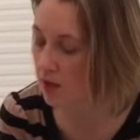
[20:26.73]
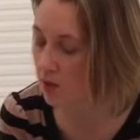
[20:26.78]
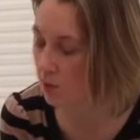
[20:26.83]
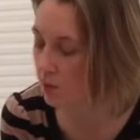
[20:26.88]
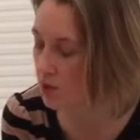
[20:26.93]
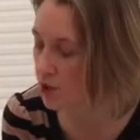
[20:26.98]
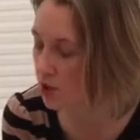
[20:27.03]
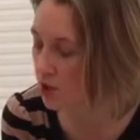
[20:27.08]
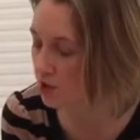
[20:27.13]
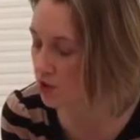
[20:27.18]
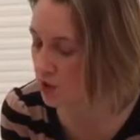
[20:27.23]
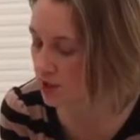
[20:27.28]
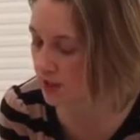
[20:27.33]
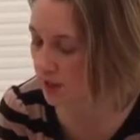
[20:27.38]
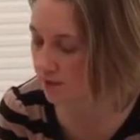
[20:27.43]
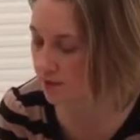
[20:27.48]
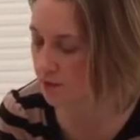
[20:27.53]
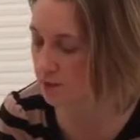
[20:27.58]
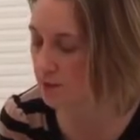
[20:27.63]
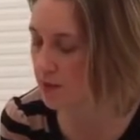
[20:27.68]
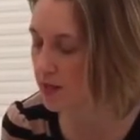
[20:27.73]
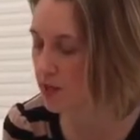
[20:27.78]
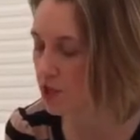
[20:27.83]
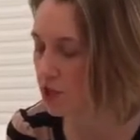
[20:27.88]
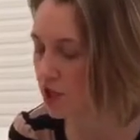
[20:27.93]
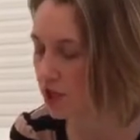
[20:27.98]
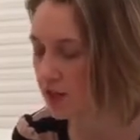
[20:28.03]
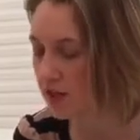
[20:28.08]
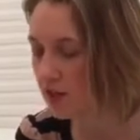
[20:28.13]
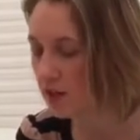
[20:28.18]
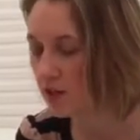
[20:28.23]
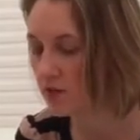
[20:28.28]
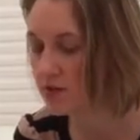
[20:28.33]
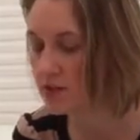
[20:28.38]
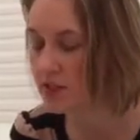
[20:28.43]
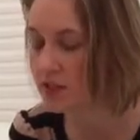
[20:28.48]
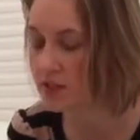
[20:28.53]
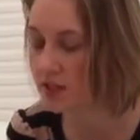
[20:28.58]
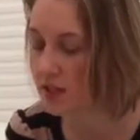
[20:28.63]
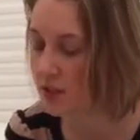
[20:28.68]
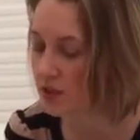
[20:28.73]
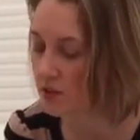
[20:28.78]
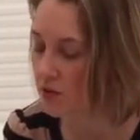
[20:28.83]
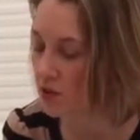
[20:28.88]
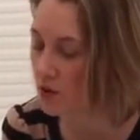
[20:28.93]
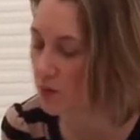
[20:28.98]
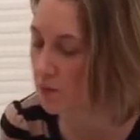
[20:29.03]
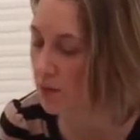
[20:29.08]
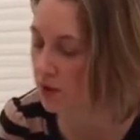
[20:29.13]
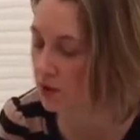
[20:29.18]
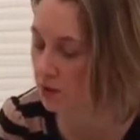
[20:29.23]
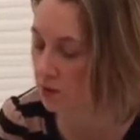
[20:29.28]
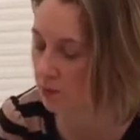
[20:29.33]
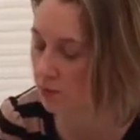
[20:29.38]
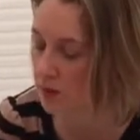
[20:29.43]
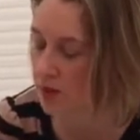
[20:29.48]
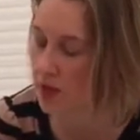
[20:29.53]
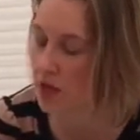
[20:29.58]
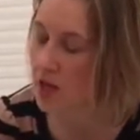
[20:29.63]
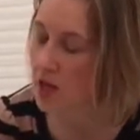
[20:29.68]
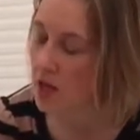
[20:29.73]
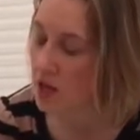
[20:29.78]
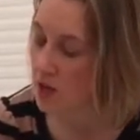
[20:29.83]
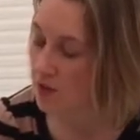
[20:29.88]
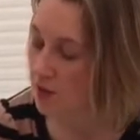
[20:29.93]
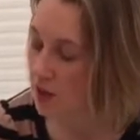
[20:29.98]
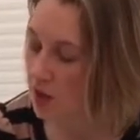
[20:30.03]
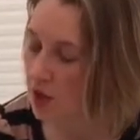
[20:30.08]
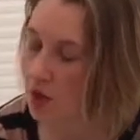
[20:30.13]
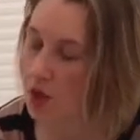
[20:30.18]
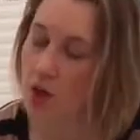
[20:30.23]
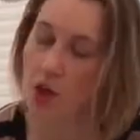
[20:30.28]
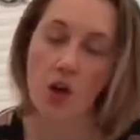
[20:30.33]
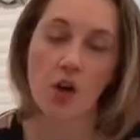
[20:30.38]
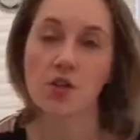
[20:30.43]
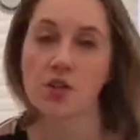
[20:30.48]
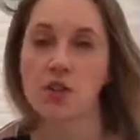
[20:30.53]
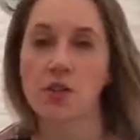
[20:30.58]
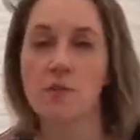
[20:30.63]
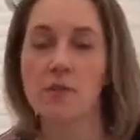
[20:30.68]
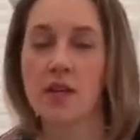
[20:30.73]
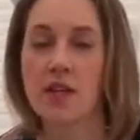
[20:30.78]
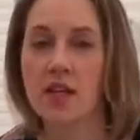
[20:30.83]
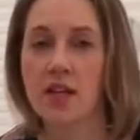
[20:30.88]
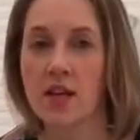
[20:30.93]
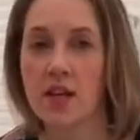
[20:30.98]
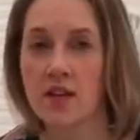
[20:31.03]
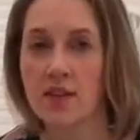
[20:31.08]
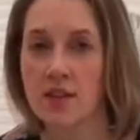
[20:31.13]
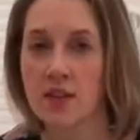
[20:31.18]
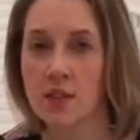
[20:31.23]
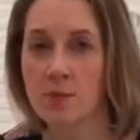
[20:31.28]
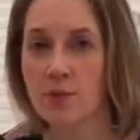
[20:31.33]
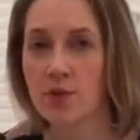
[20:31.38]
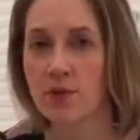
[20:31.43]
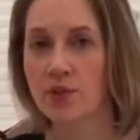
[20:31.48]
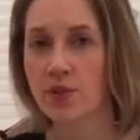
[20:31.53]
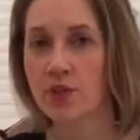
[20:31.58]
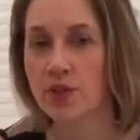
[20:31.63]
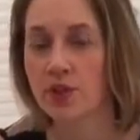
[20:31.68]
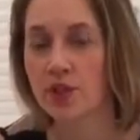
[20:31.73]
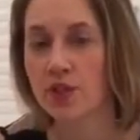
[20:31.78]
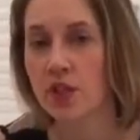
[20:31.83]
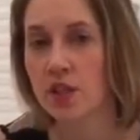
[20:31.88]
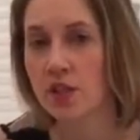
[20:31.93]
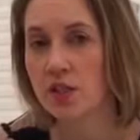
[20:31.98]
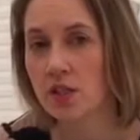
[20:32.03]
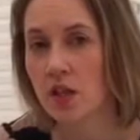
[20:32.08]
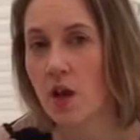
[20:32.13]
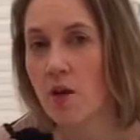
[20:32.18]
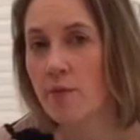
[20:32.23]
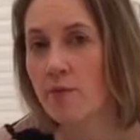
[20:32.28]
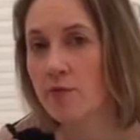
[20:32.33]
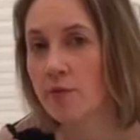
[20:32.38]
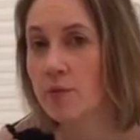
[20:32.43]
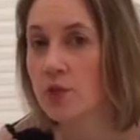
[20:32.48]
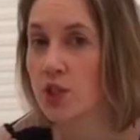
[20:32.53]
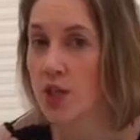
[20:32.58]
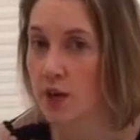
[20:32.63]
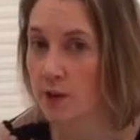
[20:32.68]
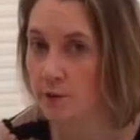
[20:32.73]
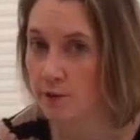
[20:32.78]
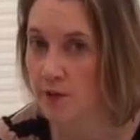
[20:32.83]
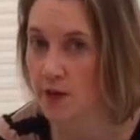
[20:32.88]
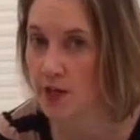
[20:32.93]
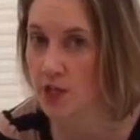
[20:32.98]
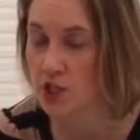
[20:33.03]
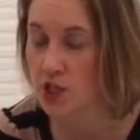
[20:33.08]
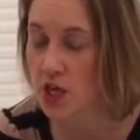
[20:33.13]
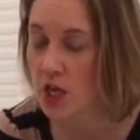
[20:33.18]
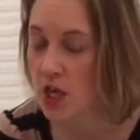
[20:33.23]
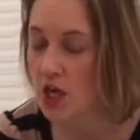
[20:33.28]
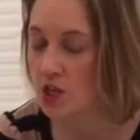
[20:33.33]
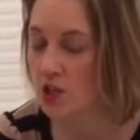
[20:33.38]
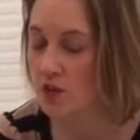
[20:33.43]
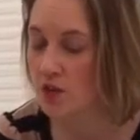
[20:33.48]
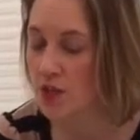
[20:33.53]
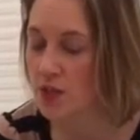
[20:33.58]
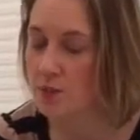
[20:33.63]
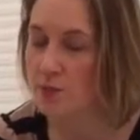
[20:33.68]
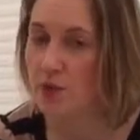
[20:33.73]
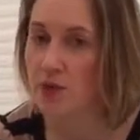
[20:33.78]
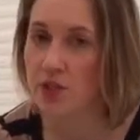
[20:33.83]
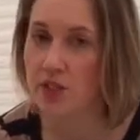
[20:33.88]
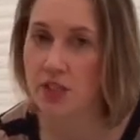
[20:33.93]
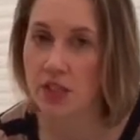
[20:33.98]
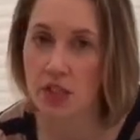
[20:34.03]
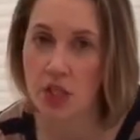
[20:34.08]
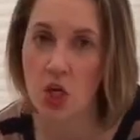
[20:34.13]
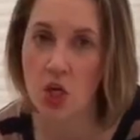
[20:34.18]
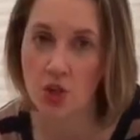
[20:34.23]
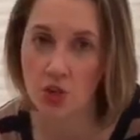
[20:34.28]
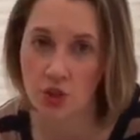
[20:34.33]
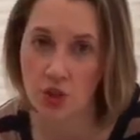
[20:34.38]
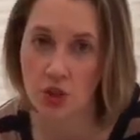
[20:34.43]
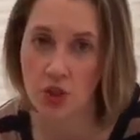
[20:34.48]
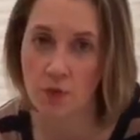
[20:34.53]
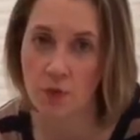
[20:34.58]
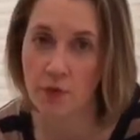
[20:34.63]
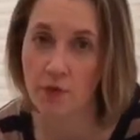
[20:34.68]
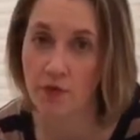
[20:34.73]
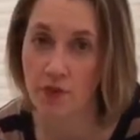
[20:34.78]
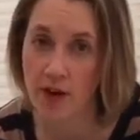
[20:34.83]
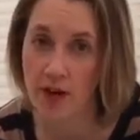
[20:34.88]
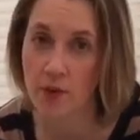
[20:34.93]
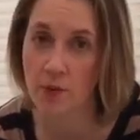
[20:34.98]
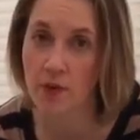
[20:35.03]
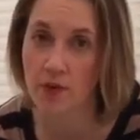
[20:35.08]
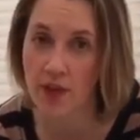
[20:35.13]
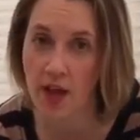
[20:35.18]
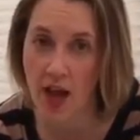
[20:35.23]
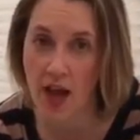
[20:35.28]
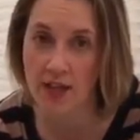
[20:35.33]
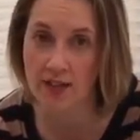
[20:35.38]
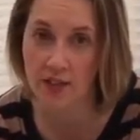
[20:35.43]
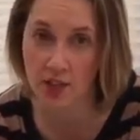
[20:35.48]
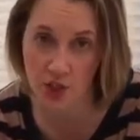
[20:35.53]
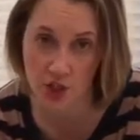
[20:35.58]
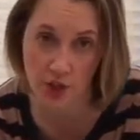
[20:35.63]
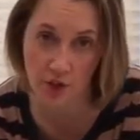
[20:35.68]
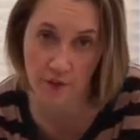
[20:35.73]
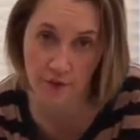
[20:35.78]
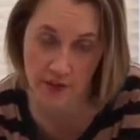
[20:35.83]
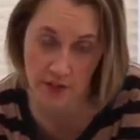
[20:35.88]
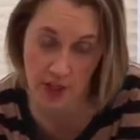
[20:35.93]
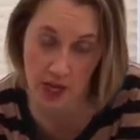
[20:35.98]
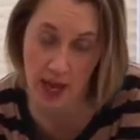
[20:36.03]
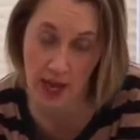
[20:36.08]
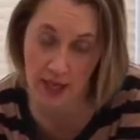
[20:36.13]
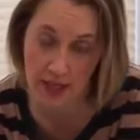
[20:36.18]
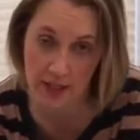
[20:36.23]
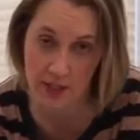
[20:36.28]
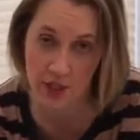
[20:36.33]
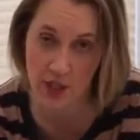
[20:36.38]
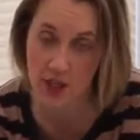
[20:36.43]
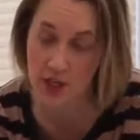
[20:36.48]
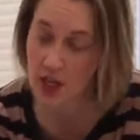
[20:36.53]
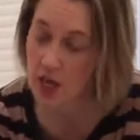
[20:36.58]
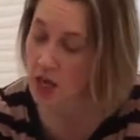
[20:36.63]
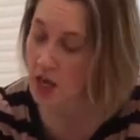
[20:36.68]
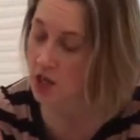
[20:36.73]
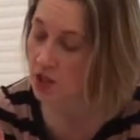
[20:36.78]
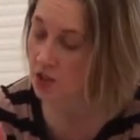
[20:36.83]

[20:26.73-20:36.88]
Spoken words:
We do just have to mention, I think there is a sticker on the bottle, but the glucosamine in this product does come from shellfish. So this product is not suitable for anyone that has a shellfish allergy.